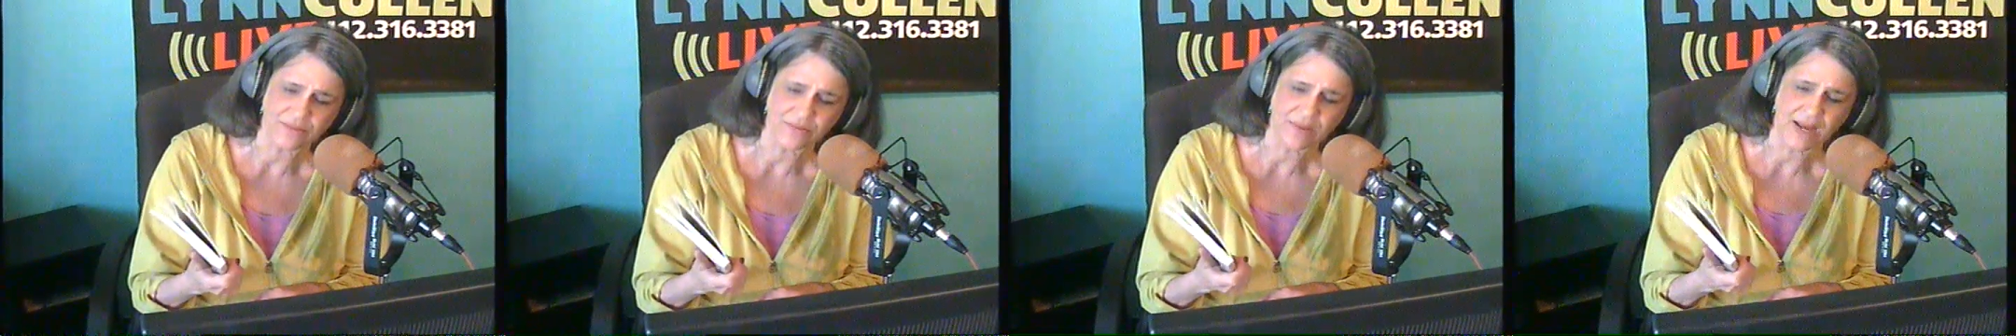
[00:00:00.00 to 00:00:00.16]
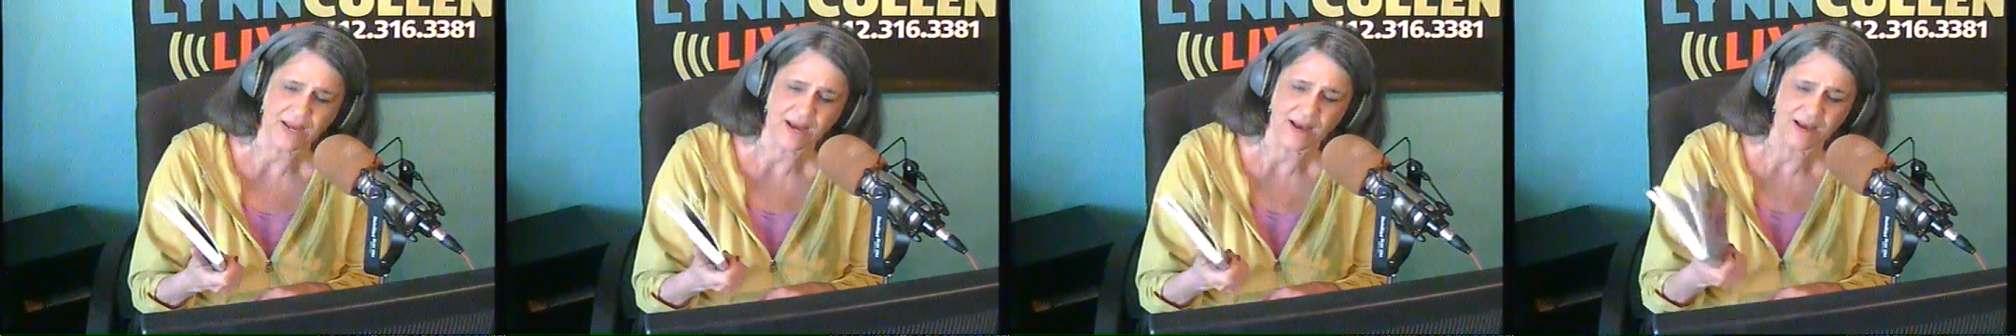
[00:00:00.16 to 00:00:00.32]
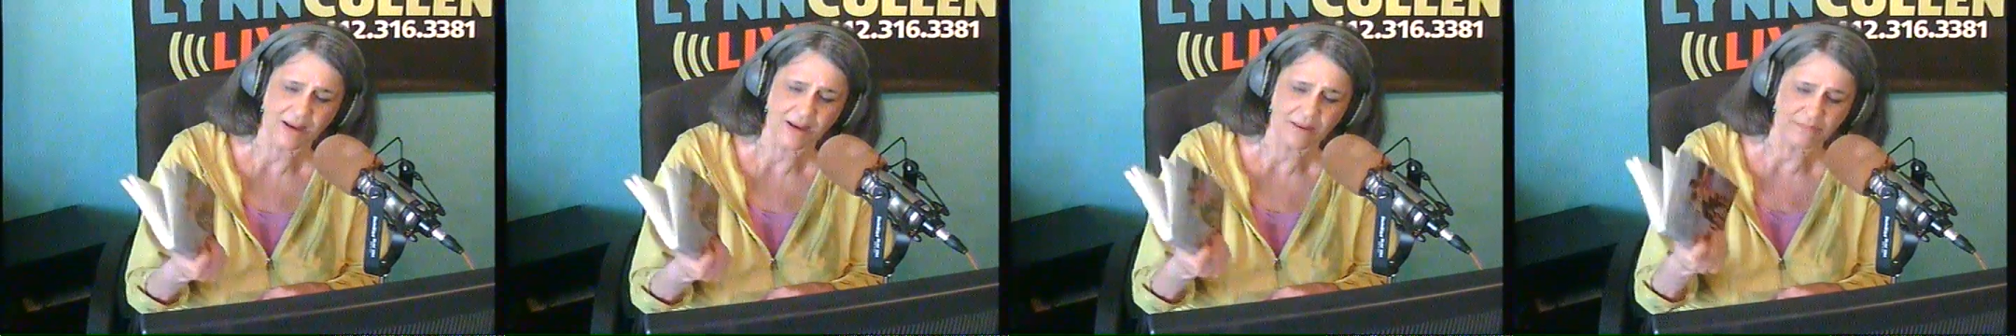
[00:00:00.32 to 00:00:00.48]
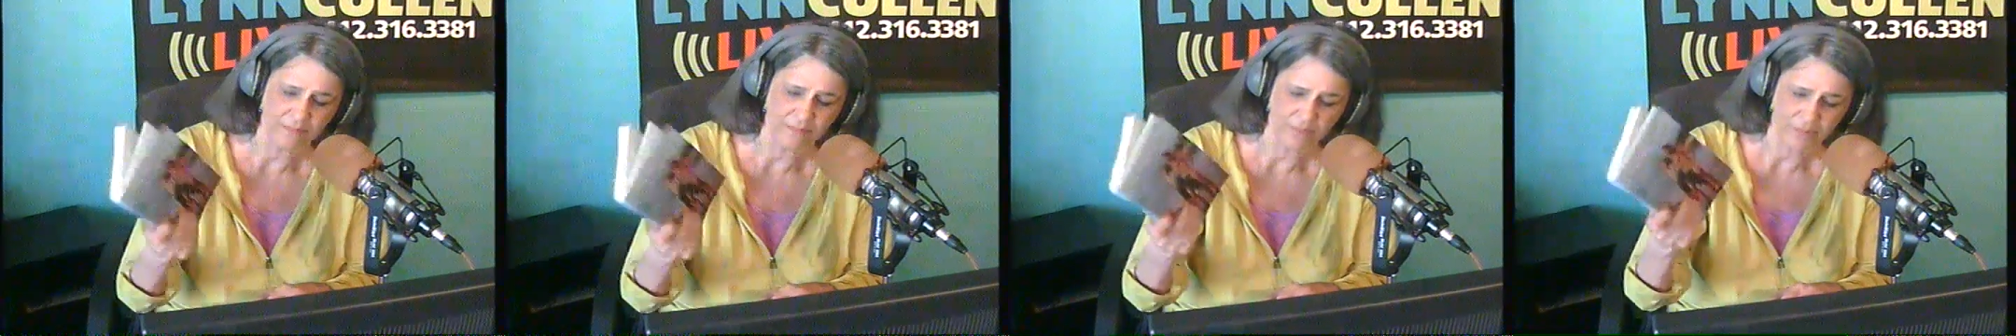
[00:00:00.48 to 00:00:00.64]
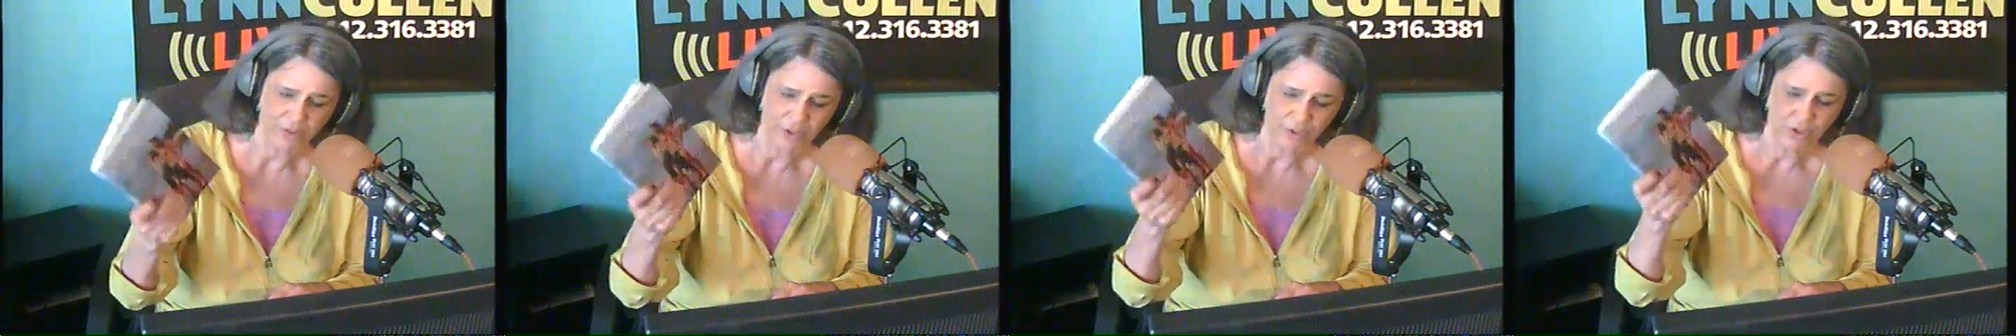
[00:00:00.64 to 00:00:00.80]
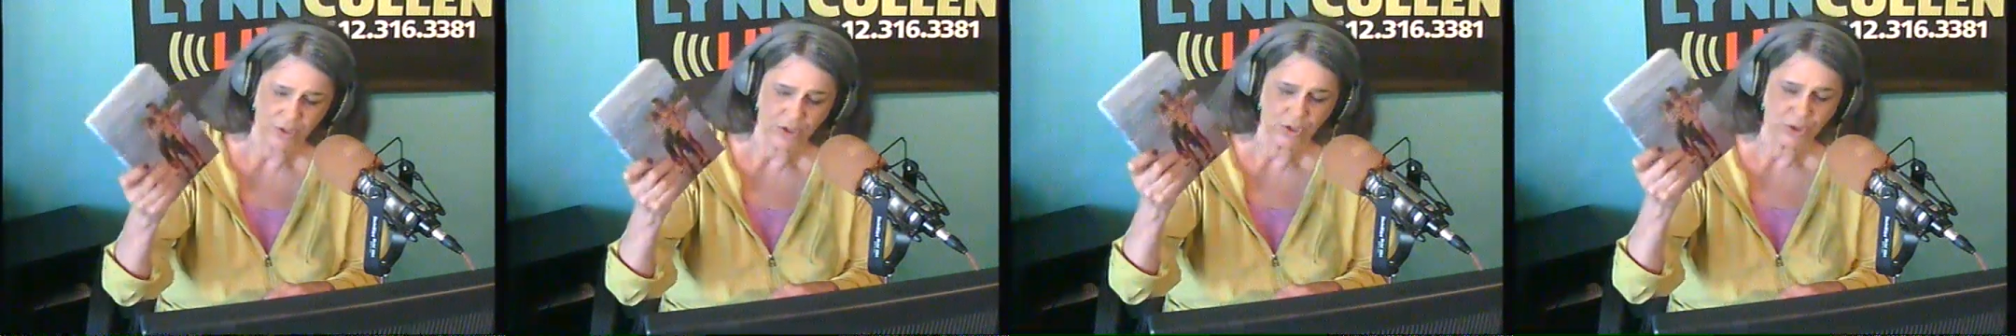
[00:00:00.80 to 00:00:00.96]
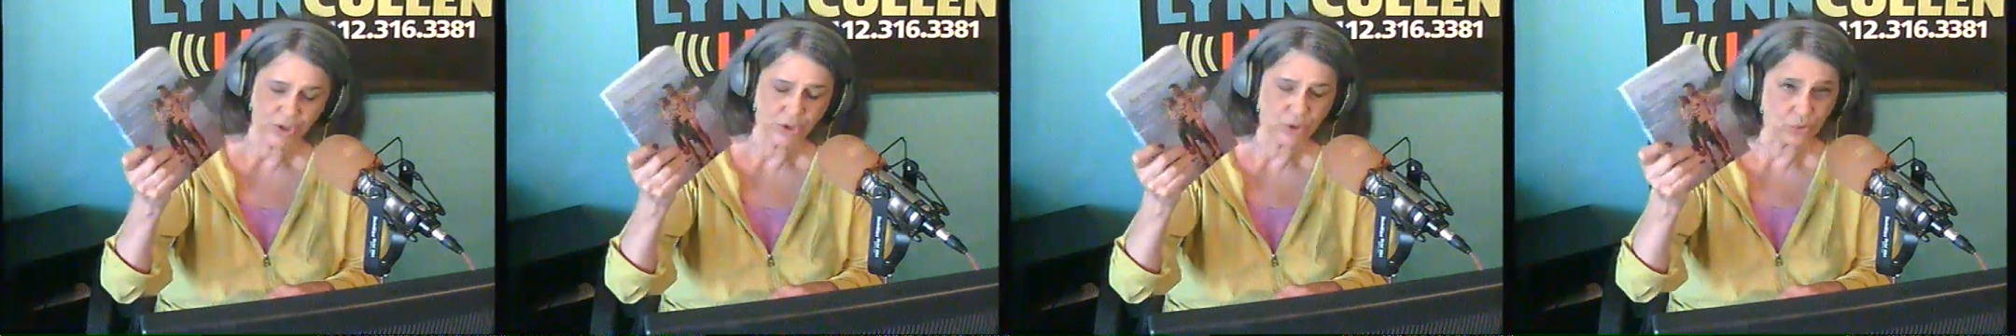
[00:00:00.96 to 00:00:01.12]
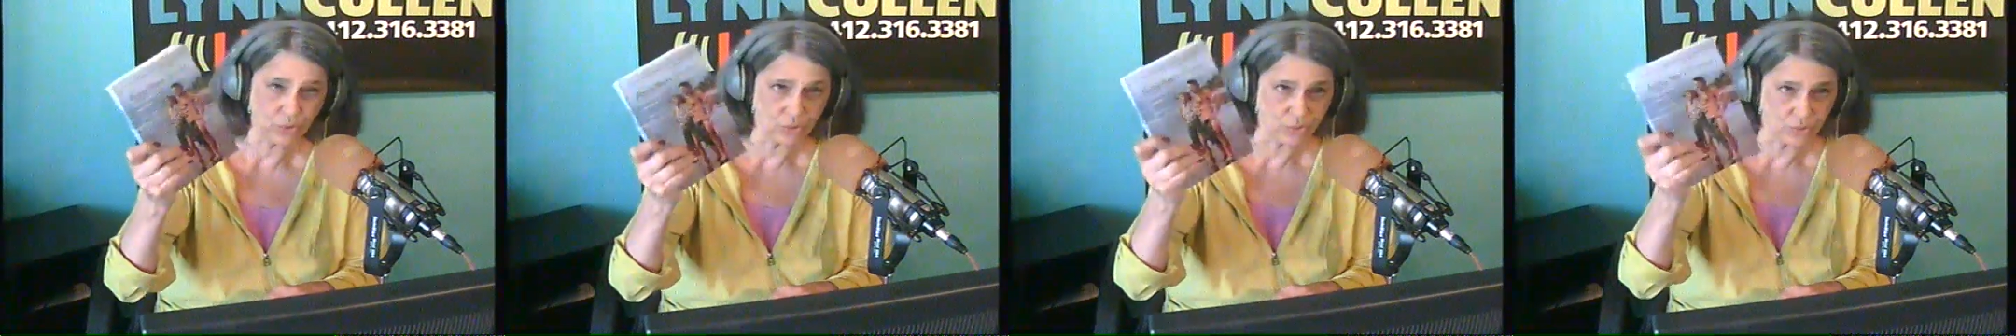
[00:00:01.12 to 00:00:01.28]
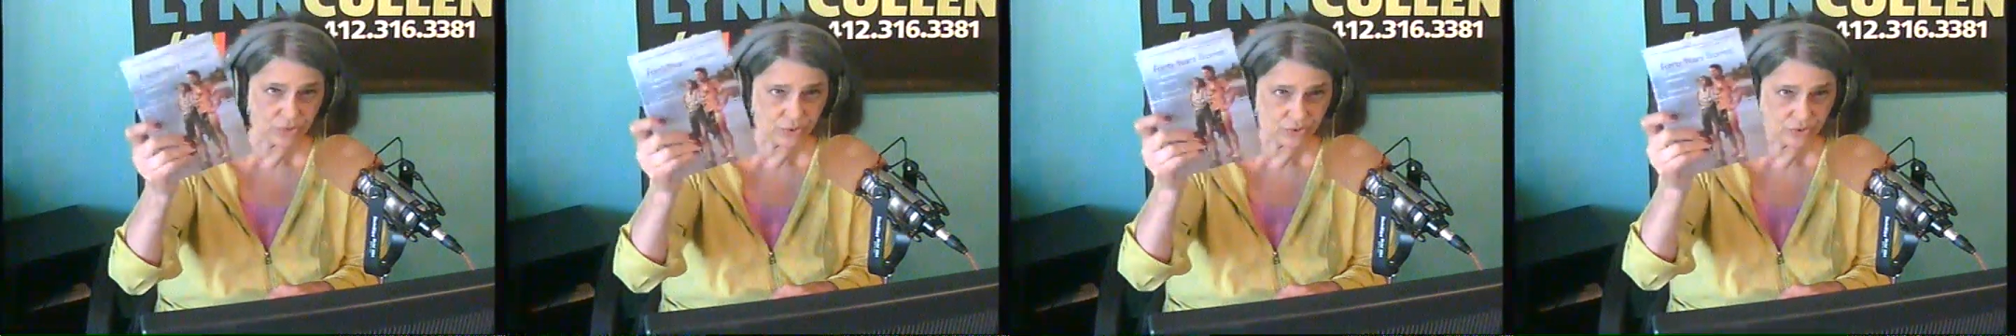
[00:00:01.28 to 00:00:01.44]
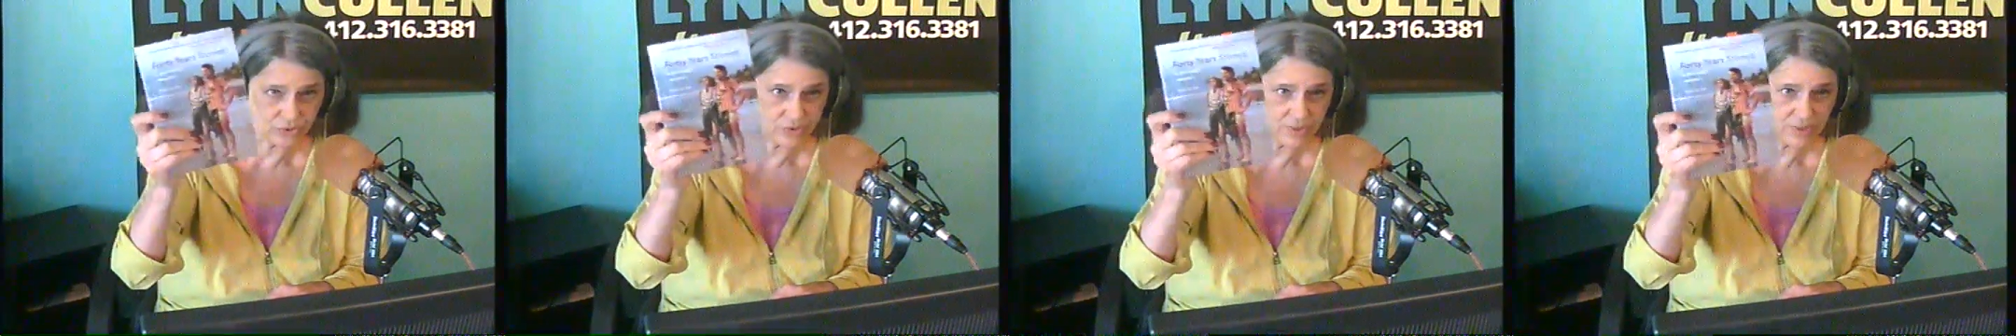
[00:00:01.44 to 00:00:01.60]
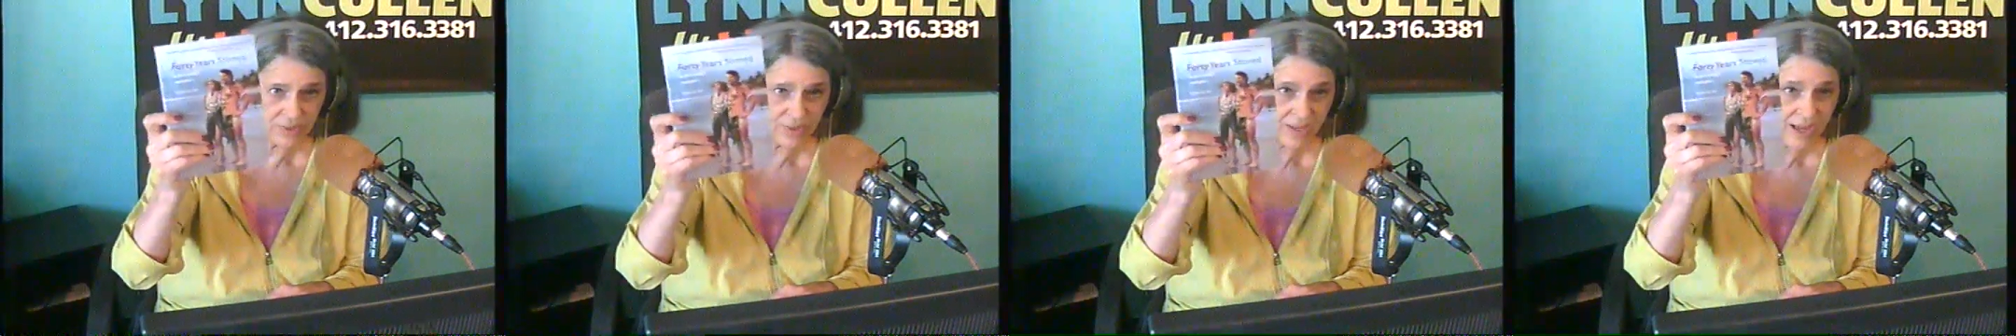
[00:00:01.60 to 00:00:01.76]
Tom Huth.